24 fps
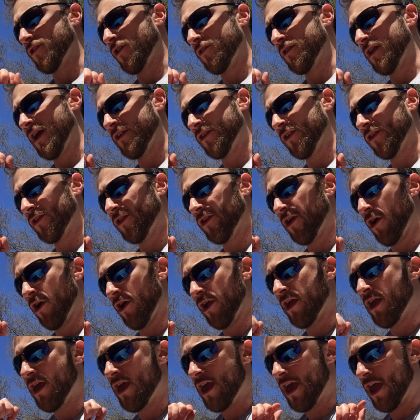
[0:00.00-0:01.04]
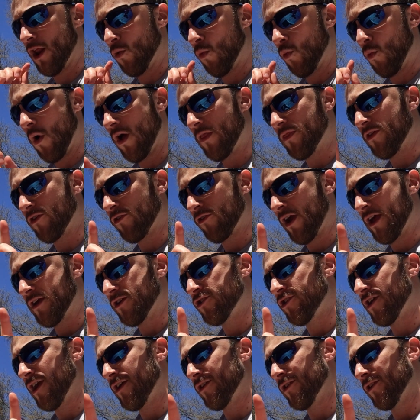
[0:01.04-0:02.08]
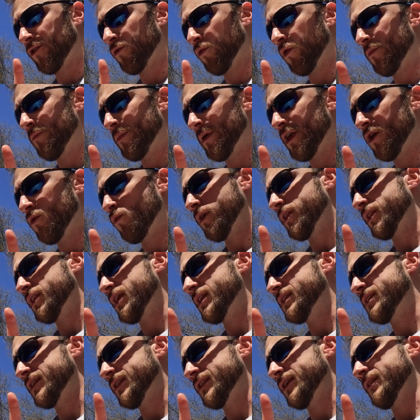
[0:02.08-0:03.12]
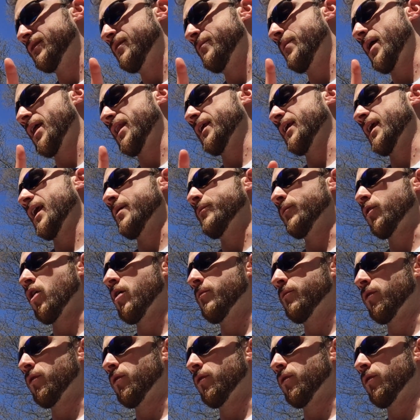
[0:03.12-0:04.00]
are necessary and what the right changes would be, we need to see the metagame come